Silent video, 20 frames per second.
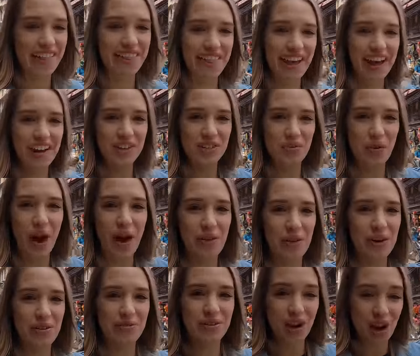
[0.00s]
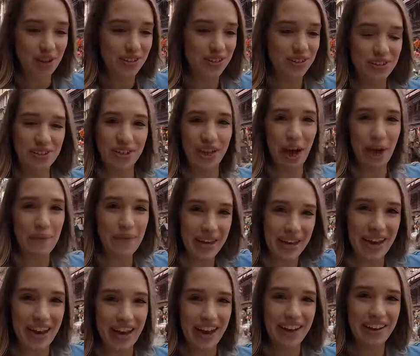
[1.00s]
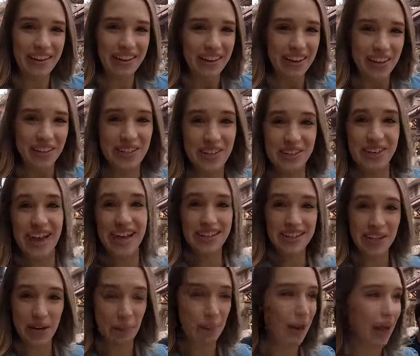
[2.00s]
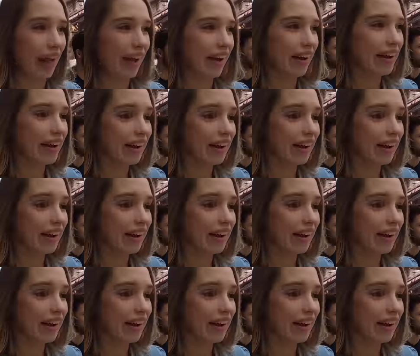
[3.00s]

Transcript: and that is why we have chosen to come here to taste La Ping.